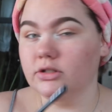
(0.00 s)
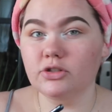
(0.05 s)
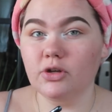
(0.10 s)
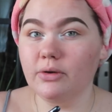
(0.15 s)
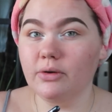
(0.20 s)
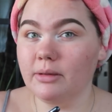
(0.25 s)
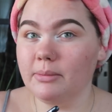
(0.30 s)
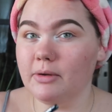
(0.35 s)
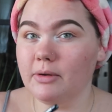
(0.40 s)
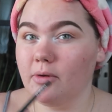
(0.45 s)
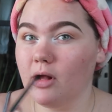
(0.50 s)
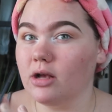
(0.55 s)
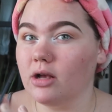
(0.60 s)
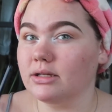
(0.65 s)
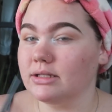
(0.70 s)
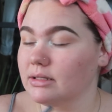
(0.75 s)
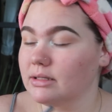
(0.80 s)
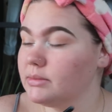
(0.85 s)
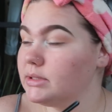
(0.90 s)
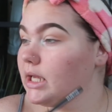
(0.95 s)
don't get me
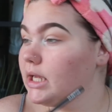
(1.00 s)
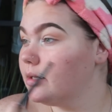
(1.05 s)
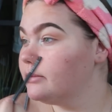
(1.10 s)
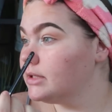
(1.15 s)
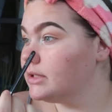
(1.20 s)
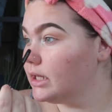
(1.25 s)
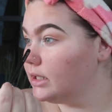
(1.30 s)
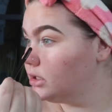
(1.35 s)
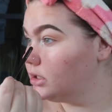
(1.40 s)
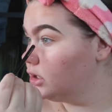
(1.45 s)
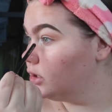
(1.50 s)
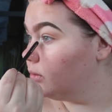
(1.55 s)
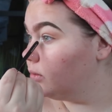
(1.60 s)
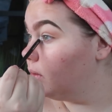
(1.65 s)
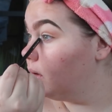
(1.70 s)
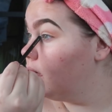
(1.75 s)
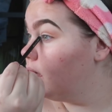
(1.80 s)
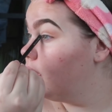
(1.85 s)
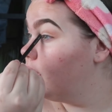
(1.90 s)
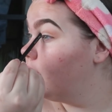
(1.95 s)
wrong, sometimes I do,
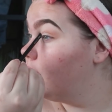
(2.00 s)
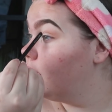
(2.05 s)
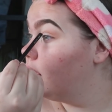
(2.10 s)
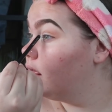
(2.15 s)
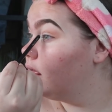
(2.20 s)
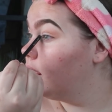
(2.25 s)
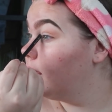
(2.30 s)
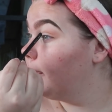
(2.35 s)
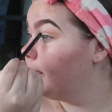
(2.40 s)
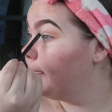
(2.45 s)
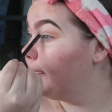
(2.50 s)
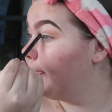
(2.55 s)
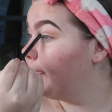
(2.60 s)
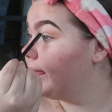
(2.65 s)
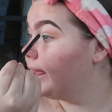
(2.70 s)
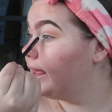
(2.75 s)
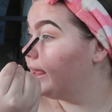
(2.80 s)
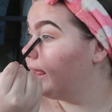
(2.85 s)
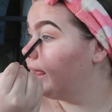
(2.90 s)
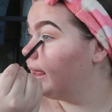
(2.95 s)

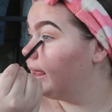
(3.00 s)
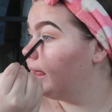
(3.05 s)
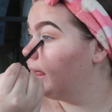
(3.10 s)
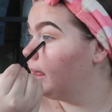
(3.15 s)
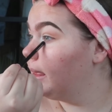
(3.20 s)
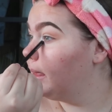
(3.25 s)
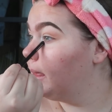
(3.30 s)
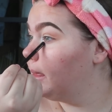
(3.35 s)
but